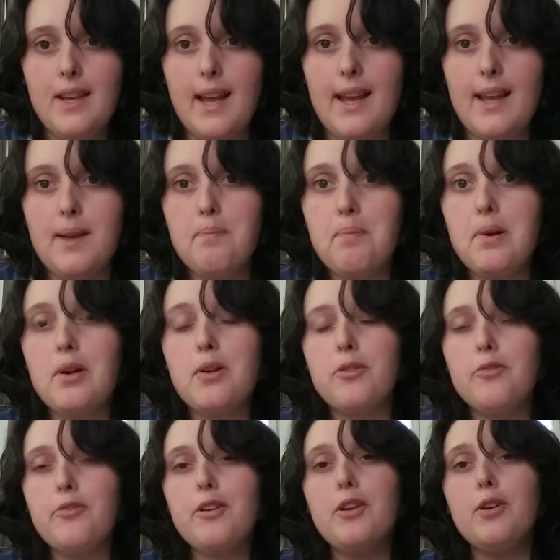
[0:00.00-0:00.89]
a book
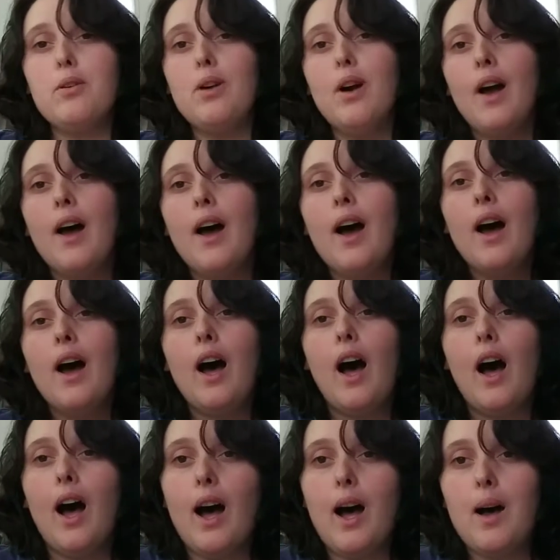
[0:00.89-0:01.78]
review,
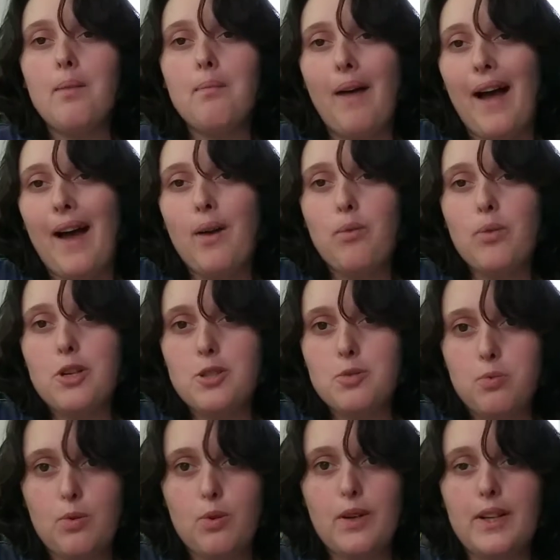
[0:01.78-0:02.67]
at
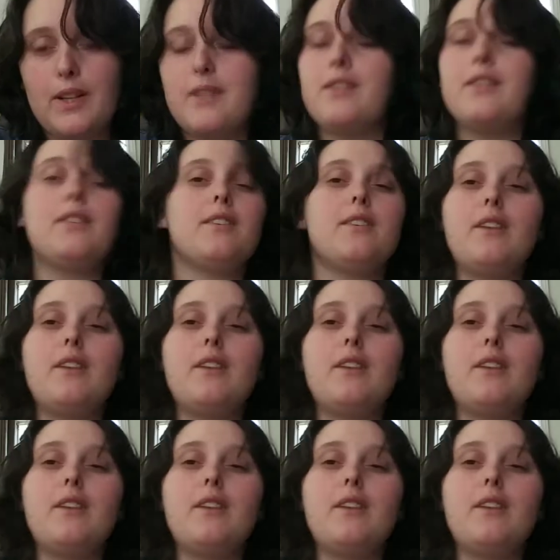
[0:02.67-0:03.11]
which point,